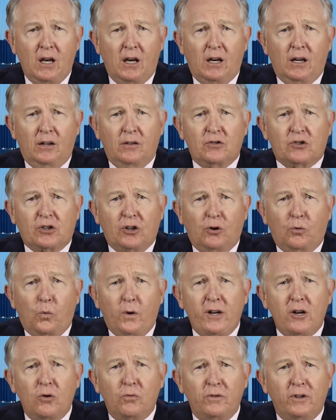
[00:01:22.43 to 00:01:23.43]
Uh, so
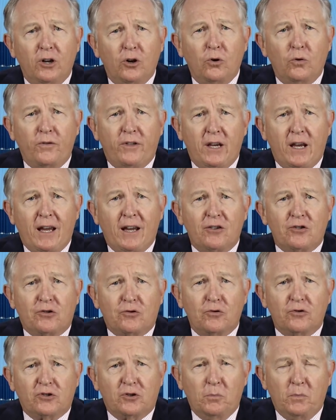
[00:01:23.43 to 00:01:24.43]
we don't know the
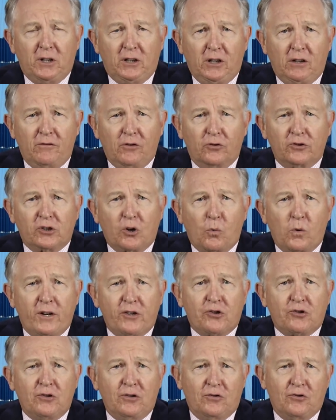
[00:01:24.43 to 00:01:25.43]
answers to many of those
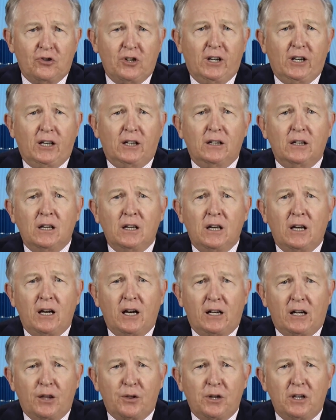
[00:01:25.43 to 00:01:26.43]
questions yet.
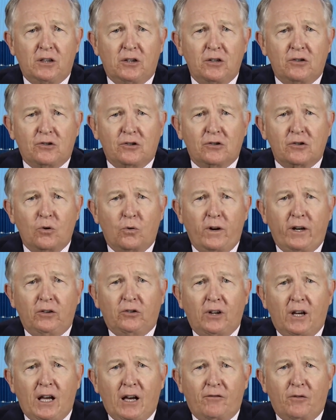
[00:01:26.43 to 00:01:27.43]
And I think this is
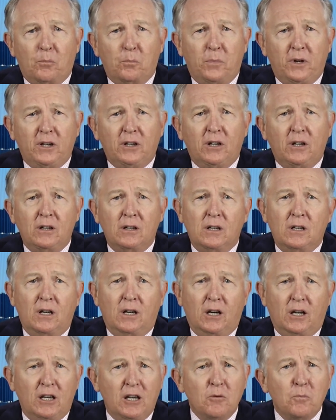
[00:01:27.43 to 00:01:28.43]
going to have a big
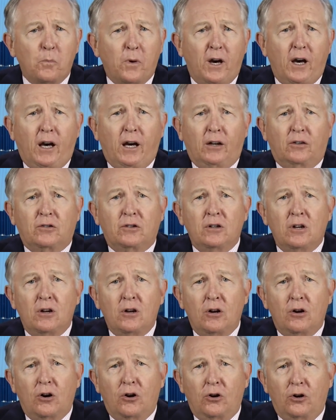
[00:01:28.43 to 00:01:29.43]
uh, impact
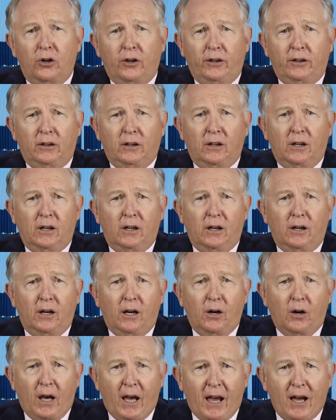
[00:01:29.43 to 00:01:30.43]
on
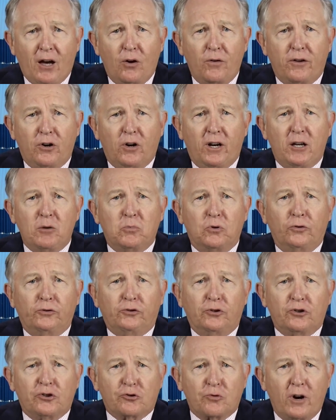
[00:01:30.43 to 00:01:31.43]
uh, how they're able
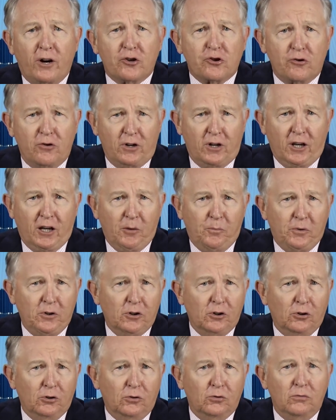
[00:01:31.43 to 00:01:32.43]
to structure an
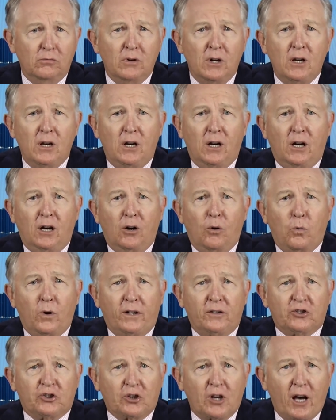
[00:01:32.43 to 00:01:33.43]
IPO, uh,
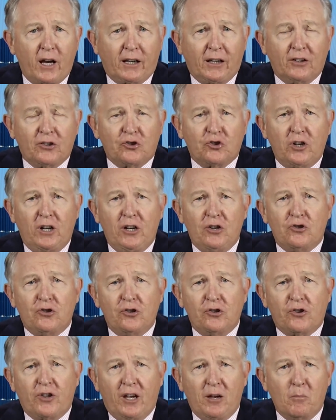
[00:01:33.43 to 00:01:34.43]
what stock
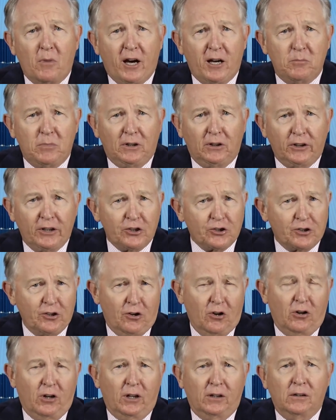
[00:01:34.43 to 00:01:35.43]
exchanges mm. they might be
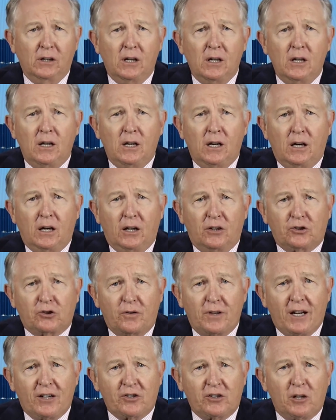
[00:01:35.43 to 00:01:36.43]
listed on. Uh,
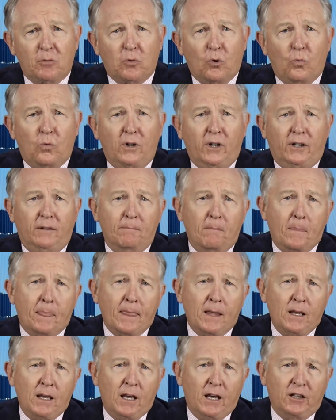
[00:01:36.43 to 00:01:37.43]
so that's number one.
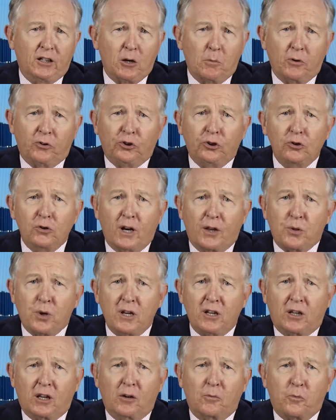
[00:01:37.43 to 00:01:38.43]
Uh, number two, I
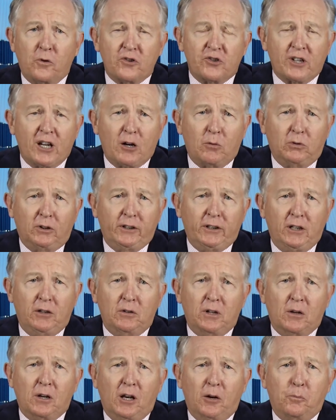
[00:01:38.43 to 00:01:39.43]
think Prince Al
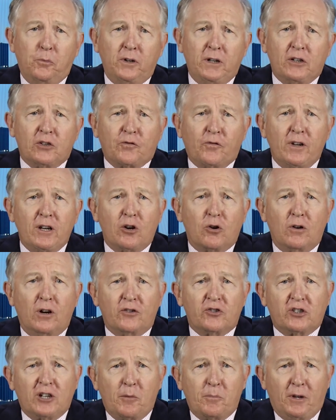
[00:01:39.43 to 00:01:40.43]
put his finger
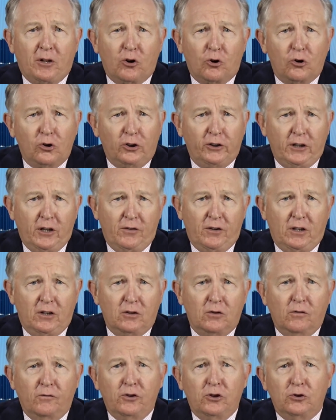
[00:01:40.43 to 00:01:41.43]
on something early in the
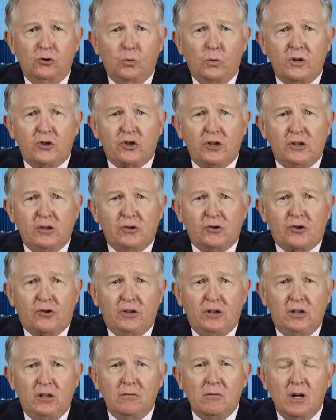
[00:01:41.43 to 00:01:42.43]
interview, which is
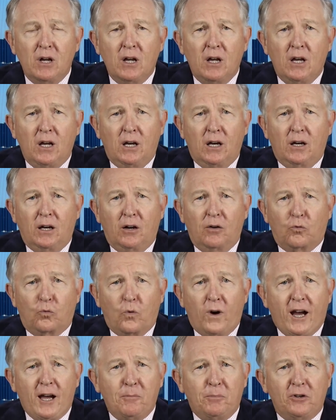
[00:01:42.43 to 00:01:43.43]
the uh,
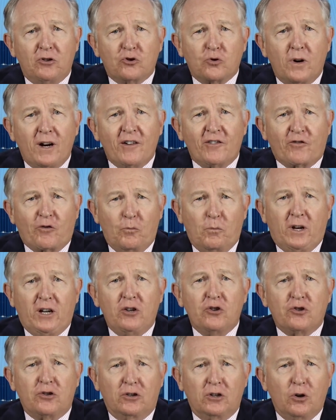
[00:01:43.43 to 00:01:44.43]
rapid
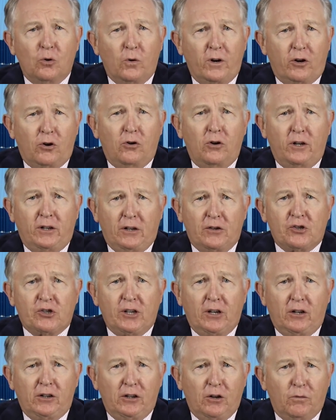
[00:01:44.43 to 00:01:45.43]
transformation going on in
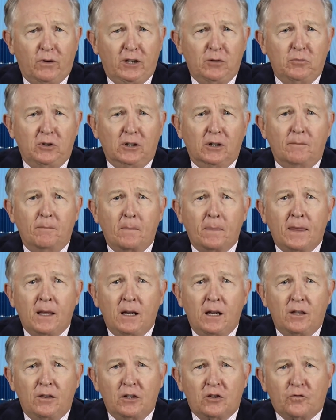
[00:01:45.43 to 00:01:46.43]
Saudi Arabia.
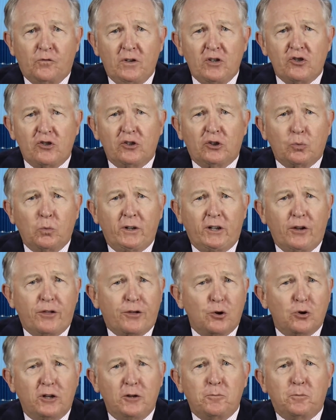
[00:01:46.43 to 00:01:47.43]
This Vision
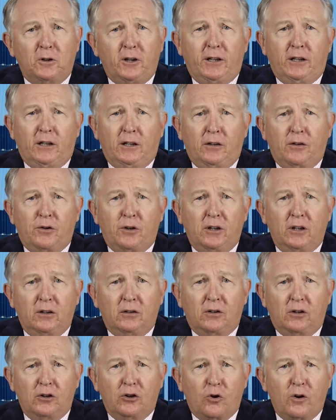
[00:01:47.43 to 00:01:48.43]
2030 plan
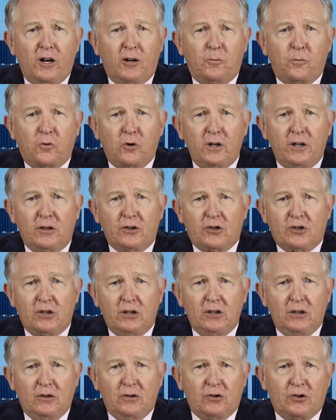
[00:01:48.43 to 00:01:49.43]
that the Crown Prince
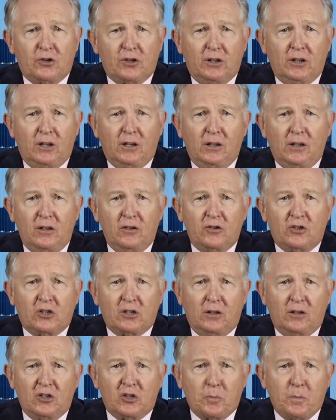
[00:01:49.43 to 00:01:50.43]
is, uh,
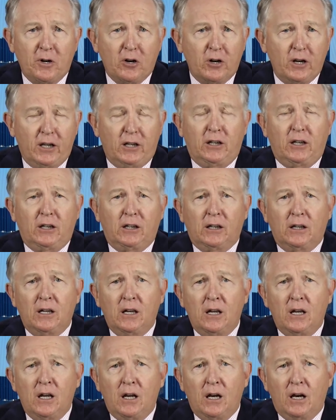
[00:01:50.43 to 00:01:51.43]
is uh, spearheading
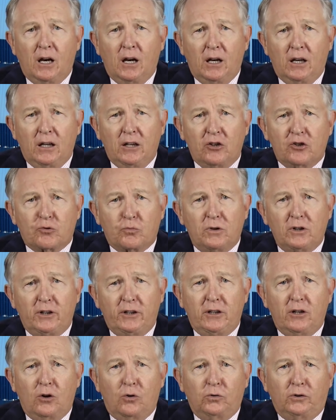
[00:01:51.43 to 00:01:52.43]
uh, is
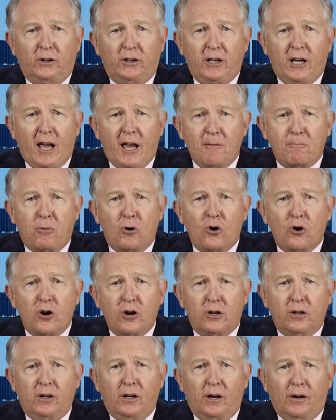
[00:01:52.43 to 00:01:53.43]
really only a
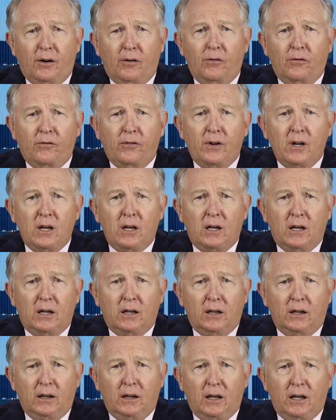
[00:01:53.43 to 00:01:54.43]
part of
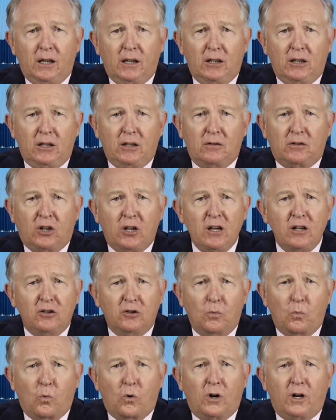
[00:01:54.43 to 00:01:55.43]
uh, a
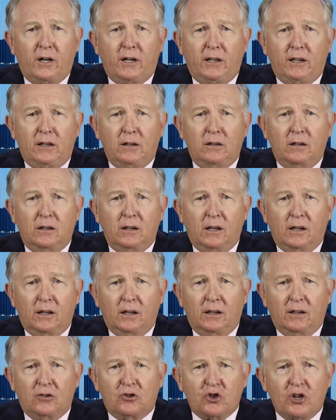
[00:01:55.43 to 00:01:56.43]
kingdom wide
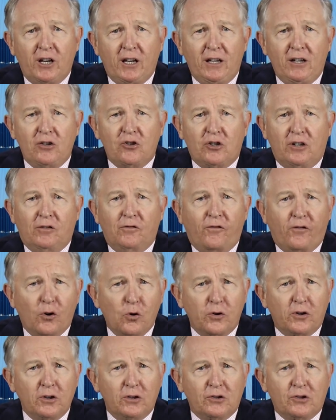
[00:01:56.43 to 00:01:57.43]
change in
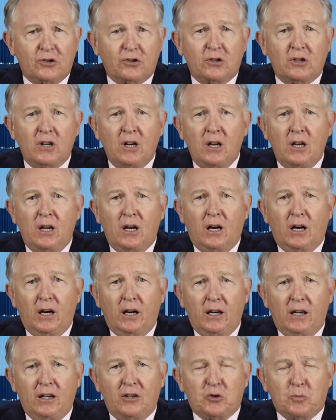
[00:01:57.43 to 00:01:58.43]
focus.
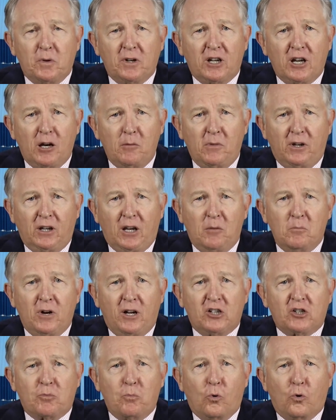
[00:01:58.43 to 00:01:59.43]
it's becoming a
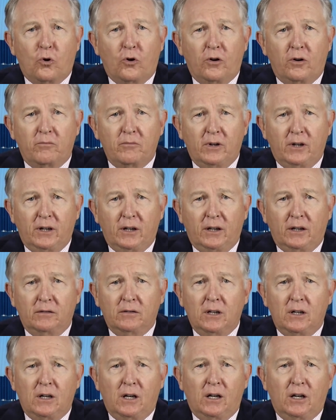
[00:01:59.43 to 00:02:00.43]
much more
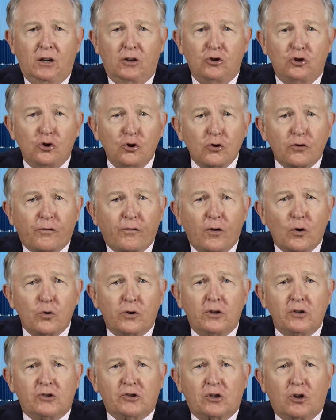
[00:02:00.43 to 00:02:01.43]
youth
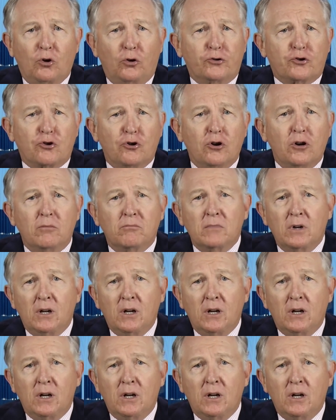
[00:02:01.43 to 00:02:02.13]
focused culture.